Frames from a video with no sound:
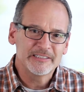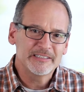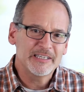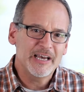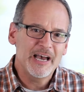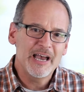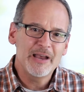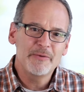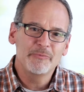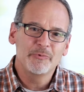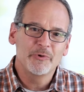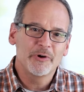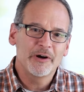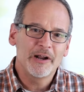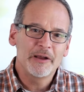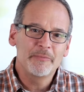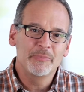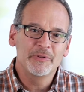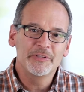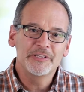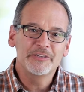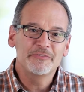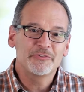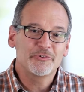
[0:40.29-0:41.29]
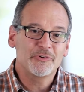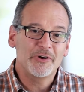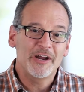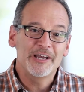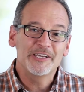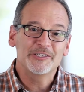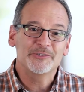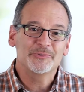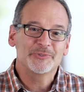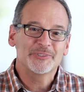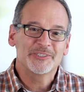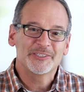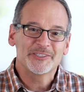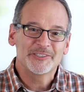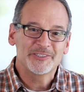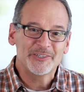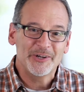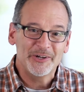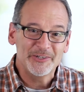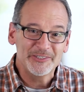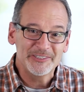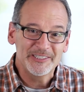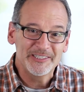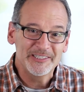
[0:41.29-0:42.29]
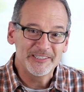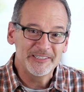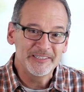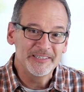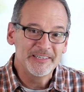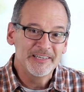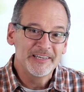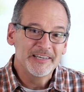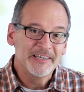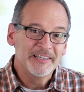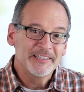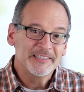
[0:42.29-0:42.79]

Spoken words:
a time where I believe Christ was exalted,